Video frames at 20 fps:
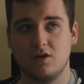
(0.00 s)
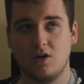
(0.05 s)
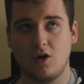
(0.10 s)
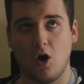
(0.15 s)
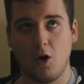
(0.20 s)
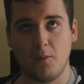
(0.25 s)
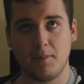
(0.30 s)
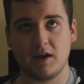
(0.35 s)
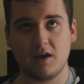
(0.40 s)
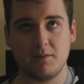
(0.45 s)

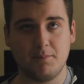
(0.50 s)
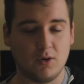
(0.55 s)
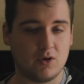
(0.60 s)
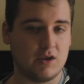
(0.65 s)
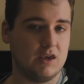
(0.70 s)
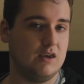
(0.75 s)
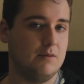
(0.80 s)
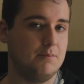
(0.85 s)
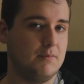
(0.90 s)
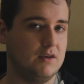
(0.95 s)
comic
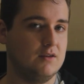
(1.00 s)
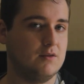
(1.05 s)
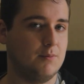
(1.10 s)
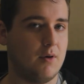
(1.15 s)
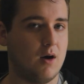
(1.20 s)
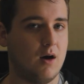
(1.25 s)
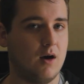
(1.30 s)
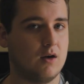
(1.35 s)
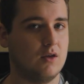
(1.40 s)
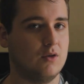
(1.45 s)
booky Peter
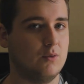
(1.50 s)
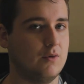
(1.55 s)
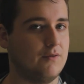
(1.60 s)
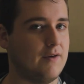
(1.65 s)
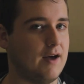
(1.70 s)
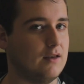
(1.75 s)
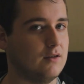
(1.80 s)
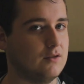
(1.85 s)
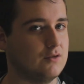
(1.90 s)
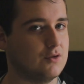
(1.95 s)
Parker that we've
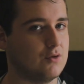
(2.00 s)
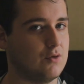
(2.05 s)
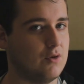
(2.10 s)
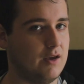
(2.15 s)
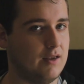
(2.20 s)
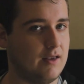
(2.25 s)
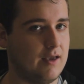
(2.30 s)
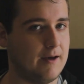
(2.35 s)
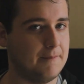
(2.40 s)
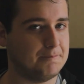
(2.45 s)
had on
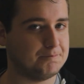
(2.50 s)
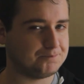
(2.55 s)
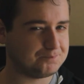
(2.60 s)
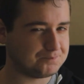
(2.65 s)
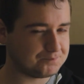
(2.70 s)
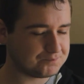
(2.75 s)
screen yet.